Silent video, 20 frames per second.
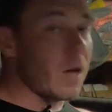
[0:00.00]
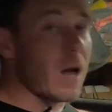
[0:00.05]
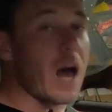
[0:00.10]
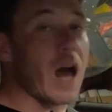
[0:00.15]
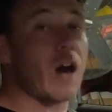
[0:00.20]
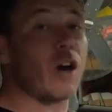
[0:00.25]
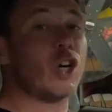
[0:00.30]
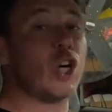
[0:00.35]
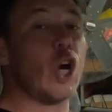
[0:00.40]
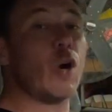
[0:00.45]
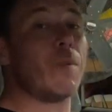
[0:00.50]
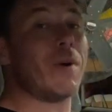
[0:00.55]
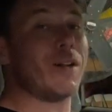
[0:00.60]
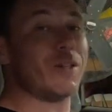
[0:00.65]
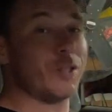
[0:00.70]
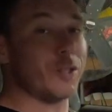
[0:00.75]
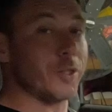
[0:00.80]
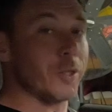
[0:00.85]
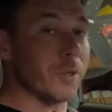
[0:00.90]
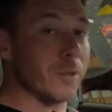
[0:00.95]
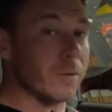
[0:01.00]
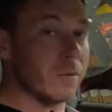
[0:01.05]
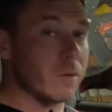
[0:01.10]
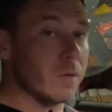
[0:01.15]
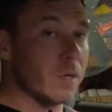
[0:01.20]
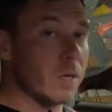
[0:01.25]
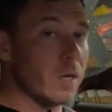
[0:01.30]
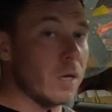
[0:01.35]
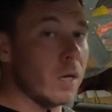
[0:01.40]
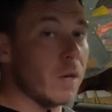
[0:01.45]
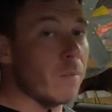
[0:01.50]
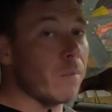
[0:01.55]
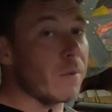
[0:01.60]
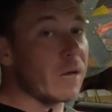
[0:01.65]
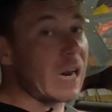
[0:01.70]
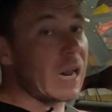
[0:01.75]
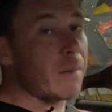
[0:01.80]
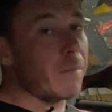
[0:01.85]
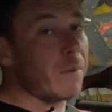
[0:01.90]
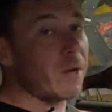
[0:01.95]
I don't know about you, but
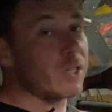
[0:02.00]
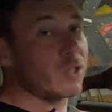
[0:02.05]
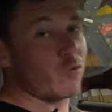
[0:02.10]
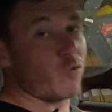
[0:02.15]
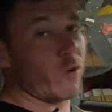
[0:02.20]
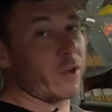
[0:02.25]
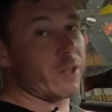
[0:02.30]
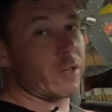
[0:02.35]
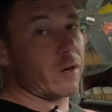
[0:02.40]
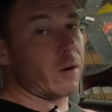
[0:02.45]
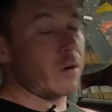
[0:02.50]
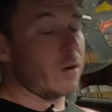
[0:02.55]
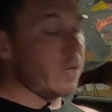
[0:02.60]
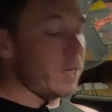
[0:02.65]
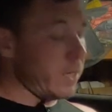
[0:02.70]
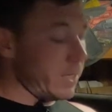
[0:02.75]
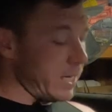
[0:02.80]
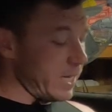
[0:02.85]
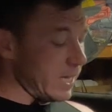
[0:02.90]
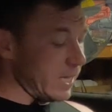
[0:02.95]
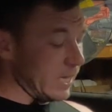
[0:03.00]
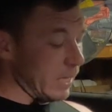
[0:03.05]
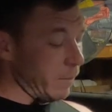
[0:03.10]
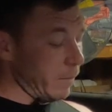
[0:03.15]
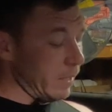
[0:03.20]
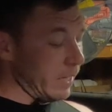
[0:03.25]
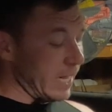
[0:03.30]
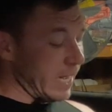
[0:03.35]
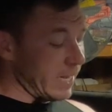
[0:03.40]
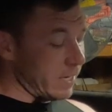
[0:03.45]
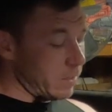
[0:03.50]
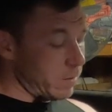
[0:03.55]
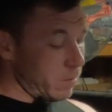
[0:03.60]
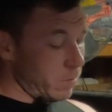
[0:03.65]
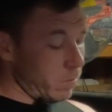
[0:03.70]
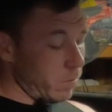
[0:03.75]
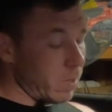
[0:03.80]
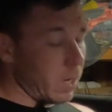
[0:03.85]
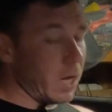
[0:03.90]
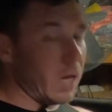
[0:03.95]
I'd much rather eliminate
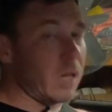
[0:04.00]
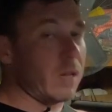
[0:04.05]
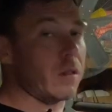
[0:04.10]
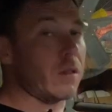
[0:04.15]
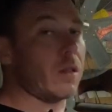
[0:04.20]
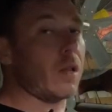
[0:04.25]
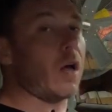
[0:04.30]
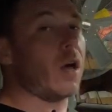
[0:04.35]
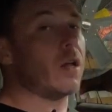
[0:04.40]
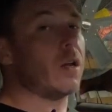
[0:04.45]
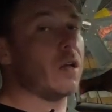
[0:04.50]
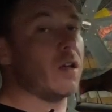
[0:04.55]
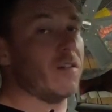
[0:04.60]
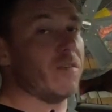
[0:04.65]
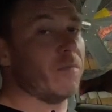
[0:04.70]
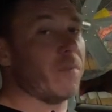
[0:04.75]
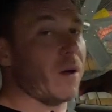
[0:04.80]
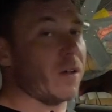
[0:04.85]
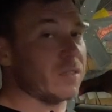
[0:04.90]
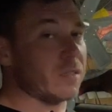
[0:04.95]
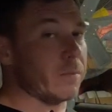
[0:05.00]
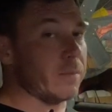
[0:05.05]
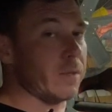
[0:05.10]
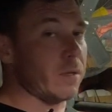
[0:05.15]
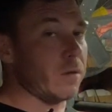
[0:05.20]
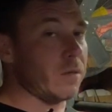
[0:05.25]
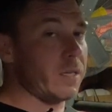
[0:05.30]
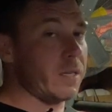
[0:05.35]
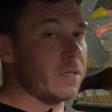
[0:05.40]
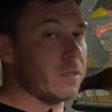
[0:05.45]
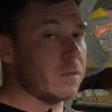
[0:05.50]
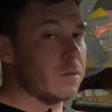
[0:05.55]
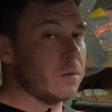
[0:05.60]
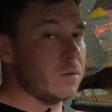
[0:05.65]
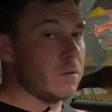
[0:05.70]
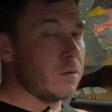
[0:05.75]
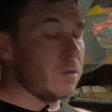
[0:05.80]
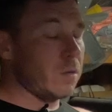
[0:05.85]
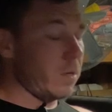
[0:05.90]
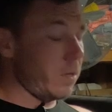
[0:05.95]
a lot of possibilities
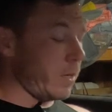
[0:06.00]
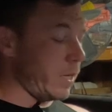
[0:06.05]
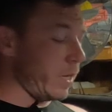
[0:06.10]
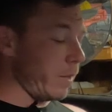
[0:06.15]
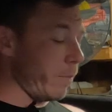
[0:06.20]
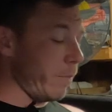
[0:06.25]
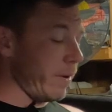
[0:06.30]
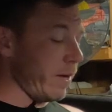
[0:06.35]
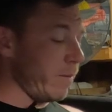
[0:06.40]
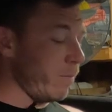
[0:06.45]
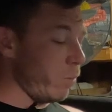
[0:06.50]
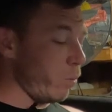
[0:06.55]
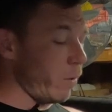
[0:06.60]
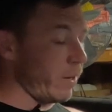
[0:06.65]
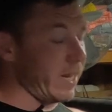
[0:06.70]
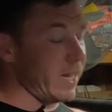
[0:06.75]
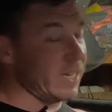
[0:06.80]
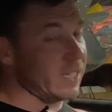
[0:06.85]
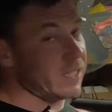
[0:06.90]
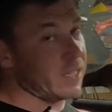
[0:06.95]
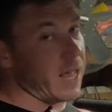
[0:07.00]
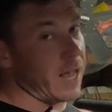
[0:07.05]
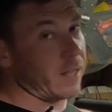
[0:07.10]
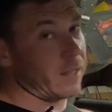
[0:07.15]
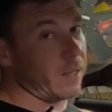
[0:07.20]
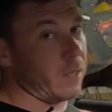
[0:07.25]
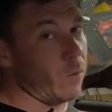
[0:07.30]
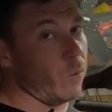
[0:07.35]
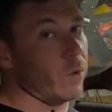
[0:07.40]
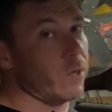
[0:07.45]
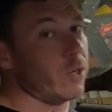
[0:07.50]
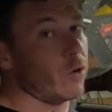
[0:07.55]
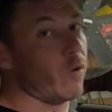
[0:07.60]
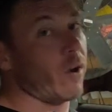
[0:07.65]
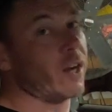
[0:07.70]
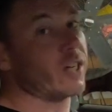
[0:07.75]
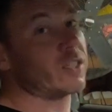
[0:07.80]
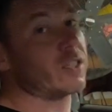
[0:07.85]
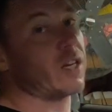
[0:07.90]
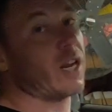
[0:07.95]
and pinpoint exactly what
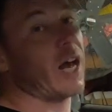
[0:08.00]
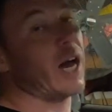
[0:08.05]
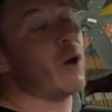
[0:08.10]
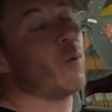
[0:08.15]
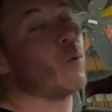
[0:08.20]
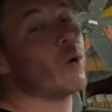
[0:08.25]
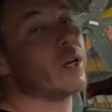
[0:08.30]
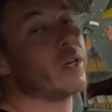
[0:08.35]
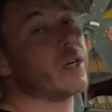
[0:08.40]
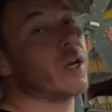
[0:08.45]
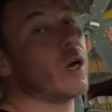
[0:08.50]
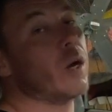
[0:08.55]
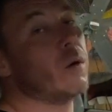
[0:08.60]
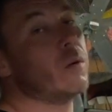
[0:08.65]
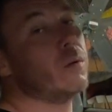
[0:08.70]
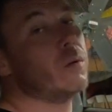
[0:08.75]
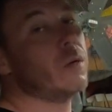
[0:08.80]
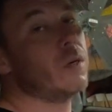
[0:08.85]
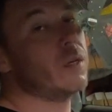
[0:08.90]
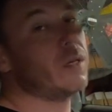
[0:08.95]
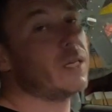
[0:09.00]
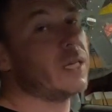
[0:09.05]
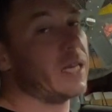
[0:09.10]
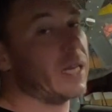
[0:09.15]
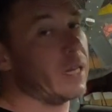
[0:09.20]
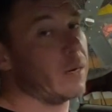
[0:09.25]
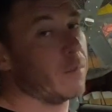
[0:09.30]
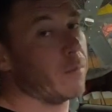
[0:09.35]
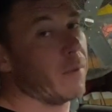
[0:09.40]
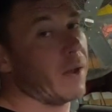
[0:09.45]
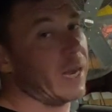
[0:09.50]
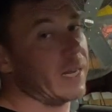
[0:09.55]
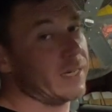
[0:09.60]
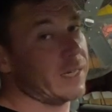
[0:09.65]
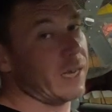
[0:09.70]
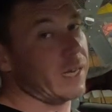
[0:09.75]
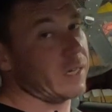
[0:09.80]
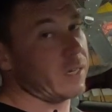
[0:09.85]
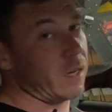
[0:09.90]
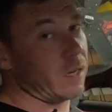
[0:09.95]
direction I want to go in my
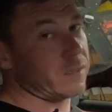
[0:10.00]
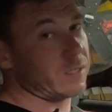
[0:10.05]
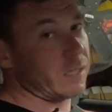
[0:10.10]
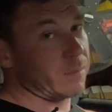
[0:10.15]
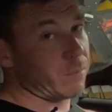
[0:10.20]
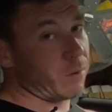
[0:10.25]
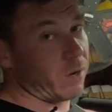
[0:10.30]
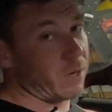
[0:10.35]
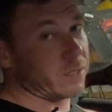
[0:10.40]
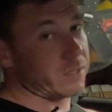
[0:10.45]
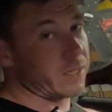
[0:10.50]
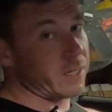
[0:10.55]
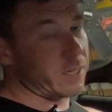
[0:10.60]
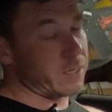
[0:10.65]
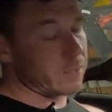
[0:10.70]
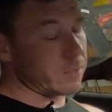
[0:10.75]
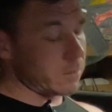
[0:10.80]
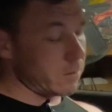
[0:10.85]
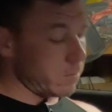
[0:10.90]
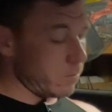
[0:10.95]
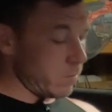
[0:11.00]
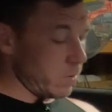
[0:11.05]
diagnostic process.